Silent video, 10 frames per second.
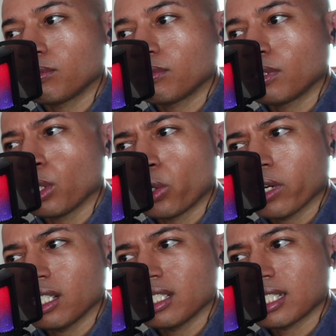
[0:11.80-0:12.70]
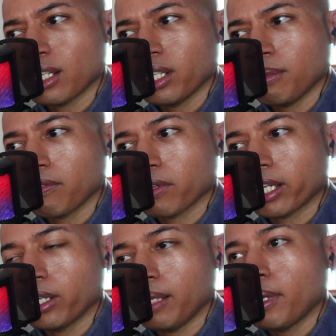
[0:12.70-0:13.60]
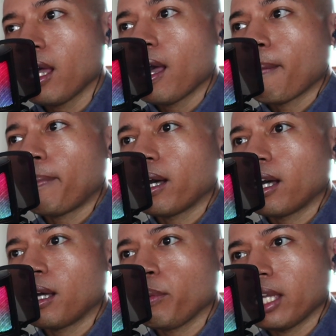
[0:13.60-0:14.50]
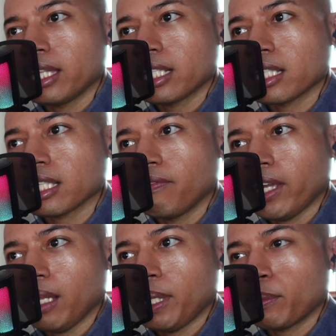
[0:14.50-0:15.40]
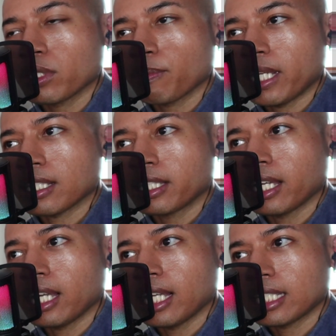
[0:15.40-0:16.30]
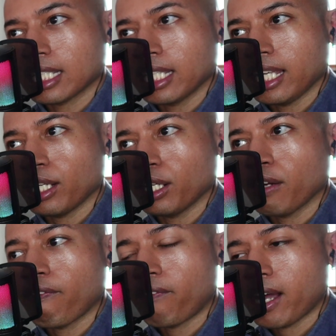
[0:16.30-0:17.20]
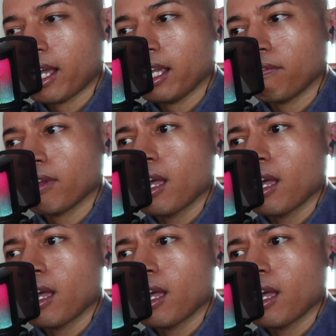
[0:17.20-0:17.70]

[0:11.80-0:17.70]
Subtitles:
Laura, is that her name? I forgot her name. But yeah, this is Invading People's Space on an Escalator 5.